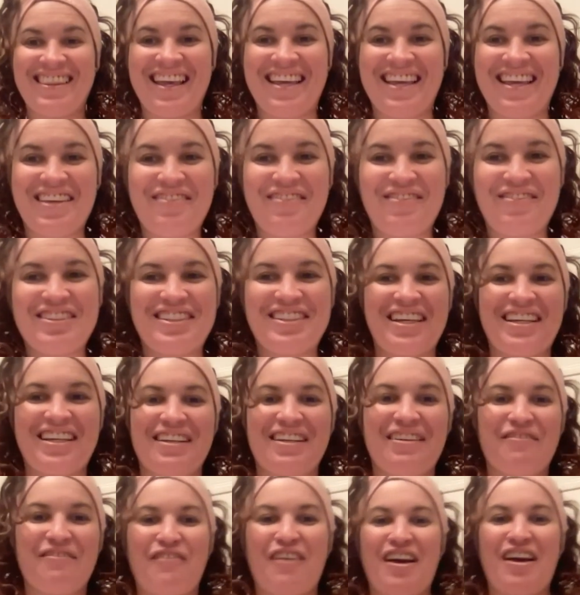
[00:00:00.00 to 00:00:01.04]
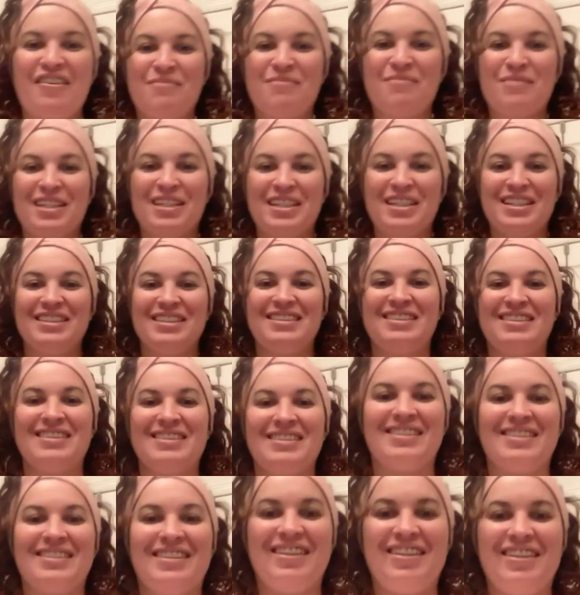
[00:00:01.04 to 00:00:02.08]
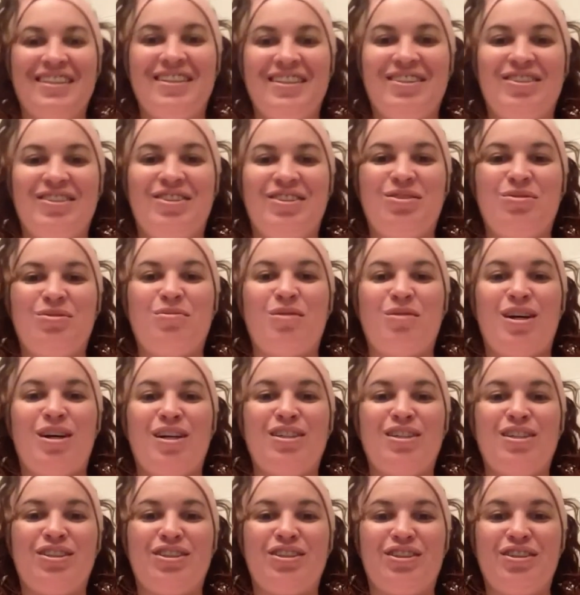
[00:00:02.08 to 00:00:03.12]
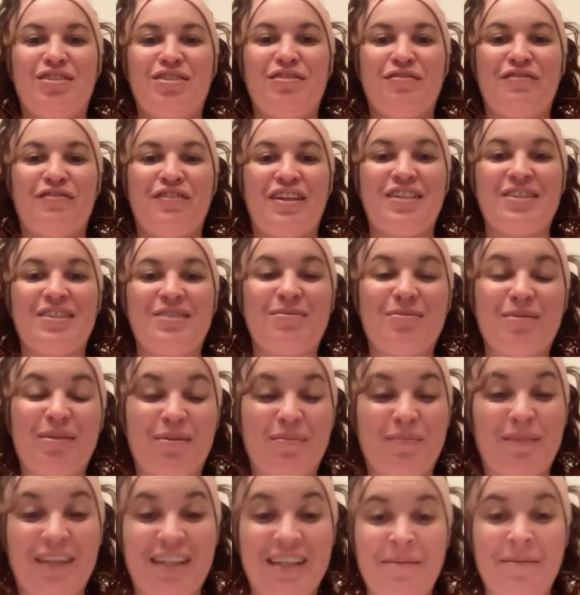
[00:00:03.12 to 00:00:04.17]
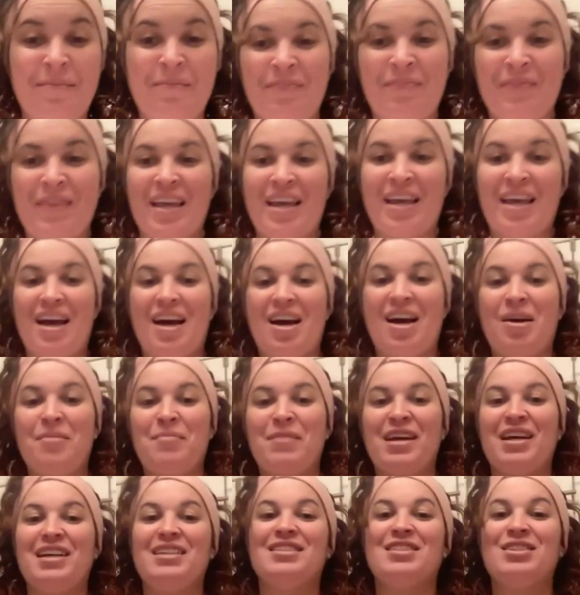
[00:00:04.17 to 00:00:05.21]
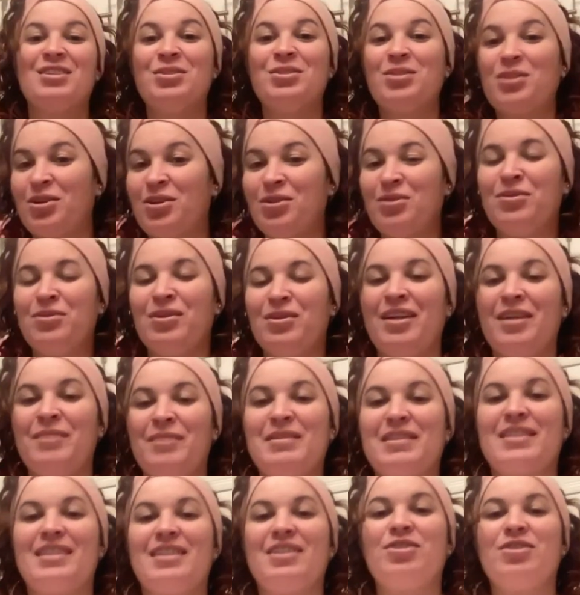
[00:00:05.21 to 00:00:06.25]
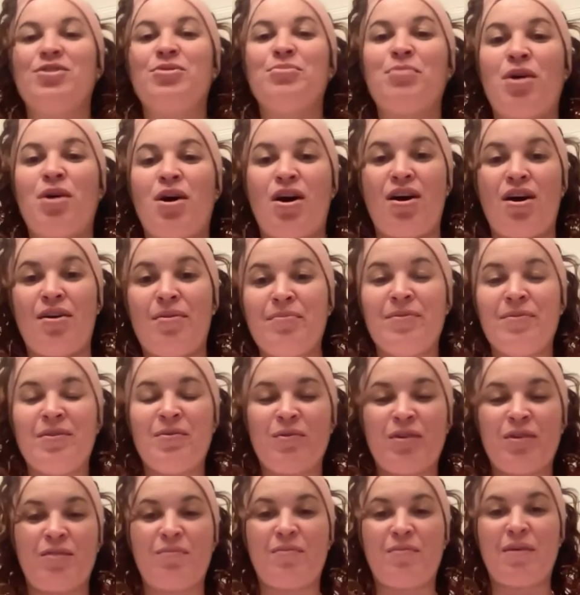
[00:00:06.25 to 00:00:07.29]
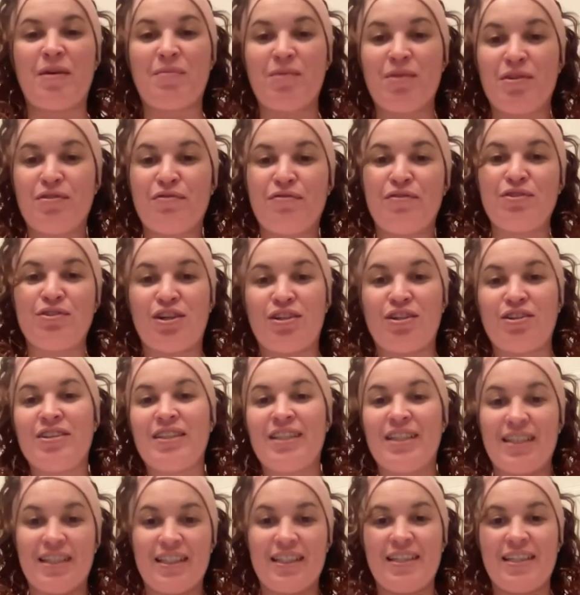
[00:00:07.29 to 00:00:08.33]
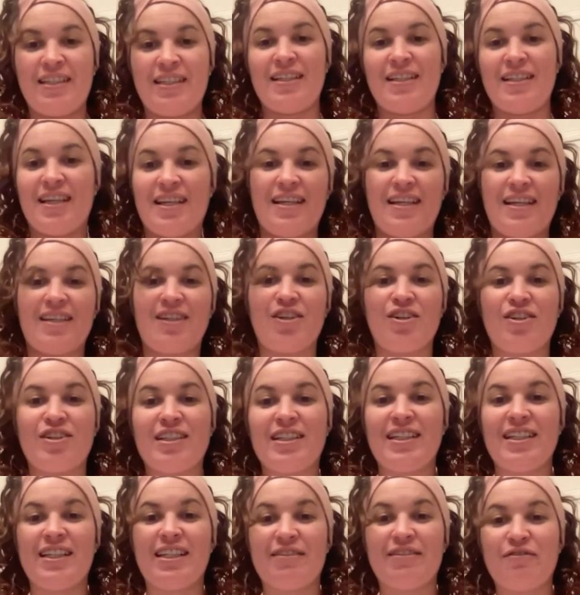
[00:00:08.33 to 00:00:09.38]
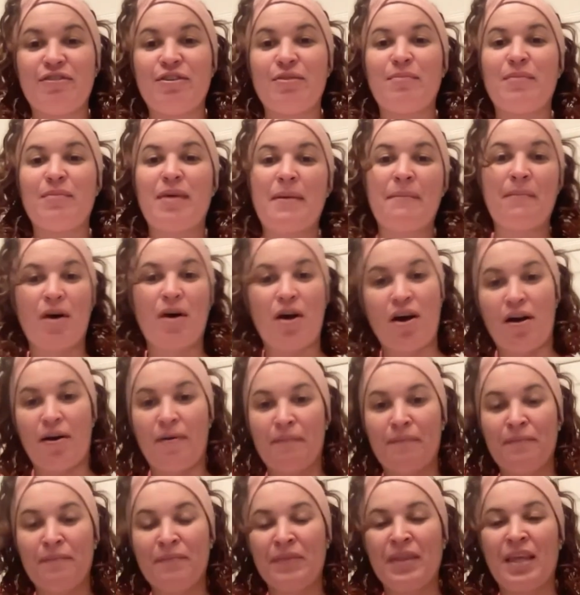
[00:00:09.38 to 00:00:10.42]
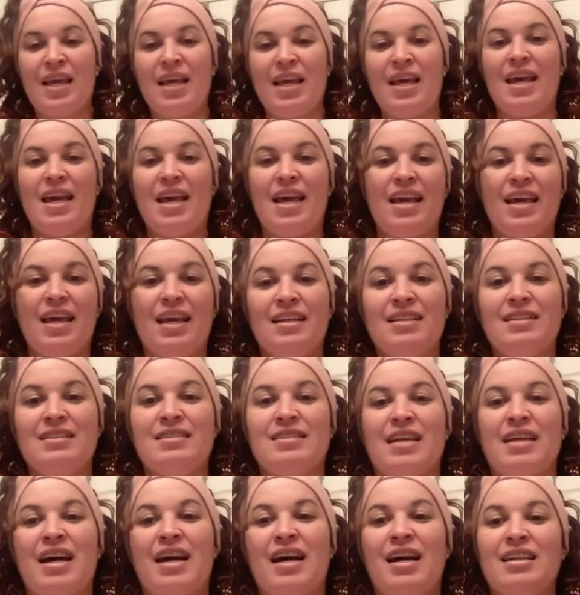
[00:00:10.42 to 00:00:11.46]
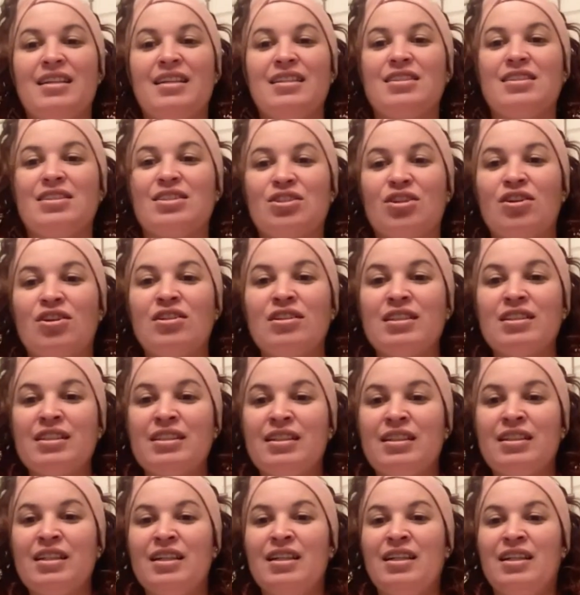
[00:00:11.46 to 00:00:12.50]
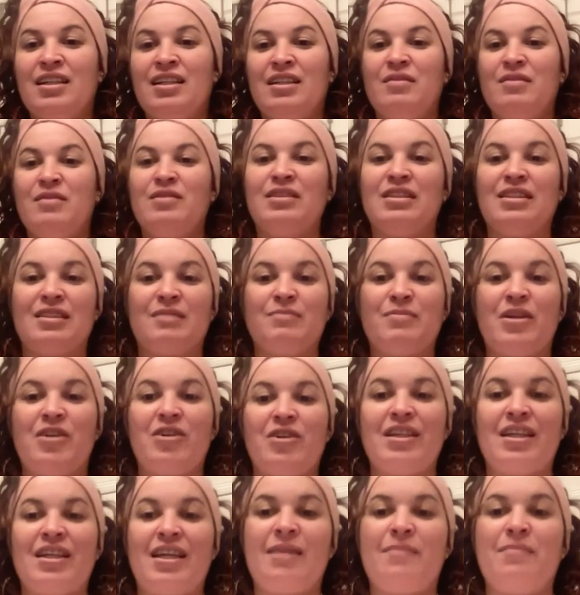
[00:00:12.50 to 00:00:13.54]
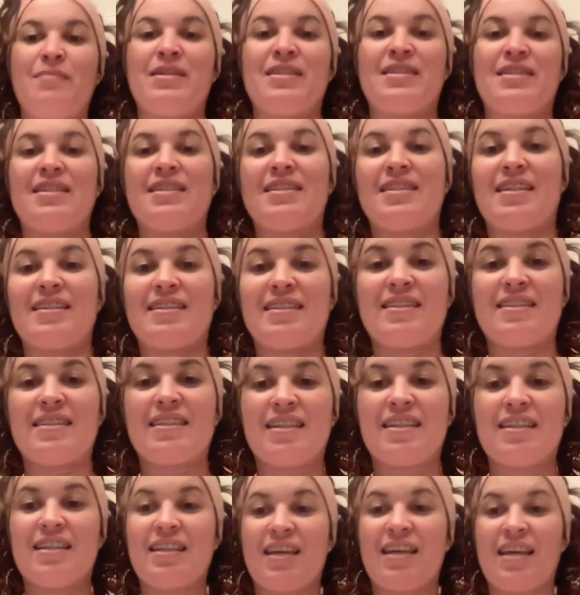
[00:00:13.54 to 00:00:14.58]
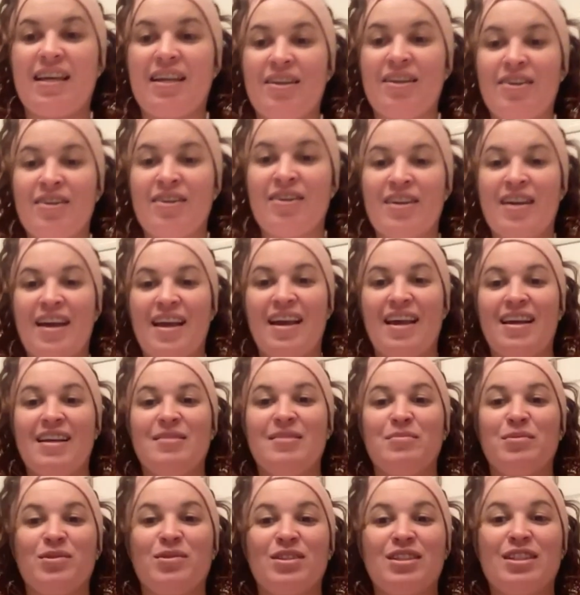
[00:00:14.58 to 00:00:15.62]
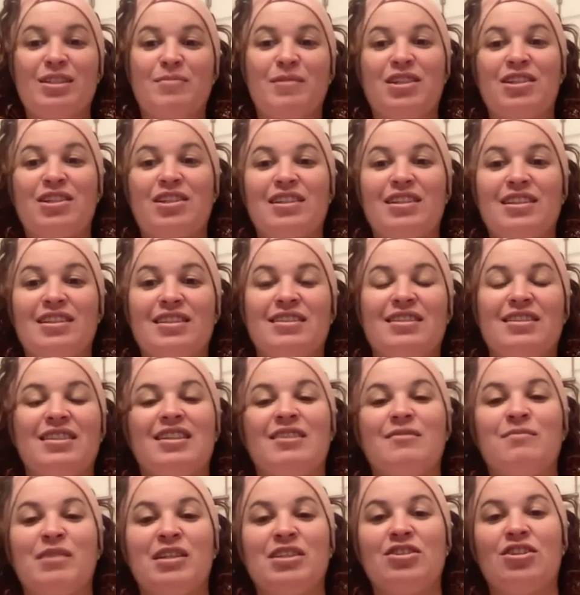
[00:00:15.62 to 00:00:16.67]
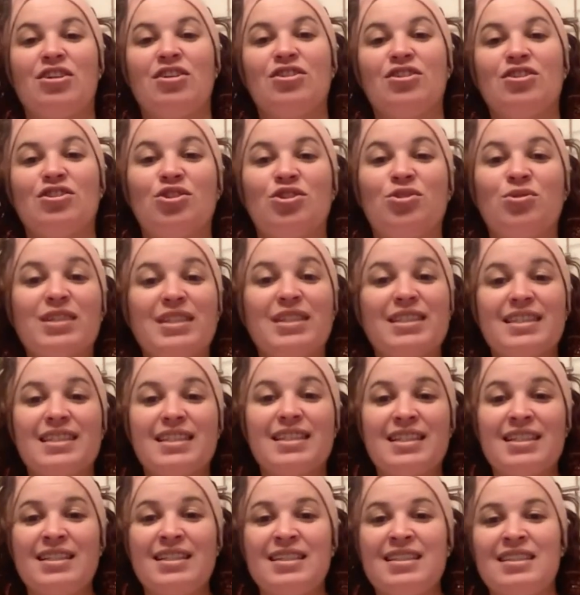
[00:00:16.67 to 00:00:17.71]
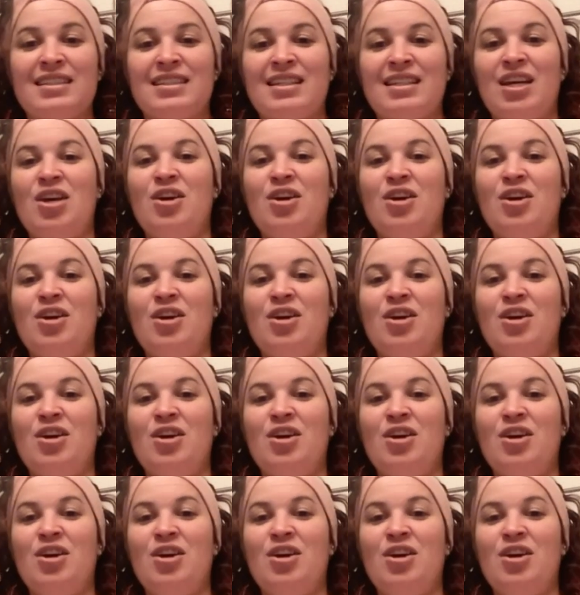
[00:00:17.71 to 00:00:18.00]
you for taking 5 minutes to wash your face with me. As you know, I'm a single mom with my beautiful daughter, Nikki, and I currently live with my mom. And I started this Mary Kay business as a skincare and beauty specialist to give my daughter choices.